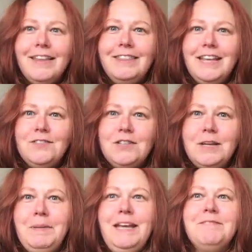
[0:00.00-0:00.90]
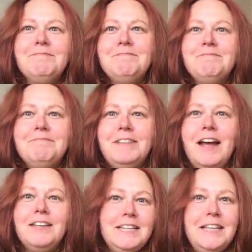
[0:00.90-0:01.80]
thanks for stepping in.
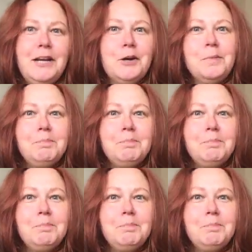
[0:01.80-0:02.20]
I'll see you later.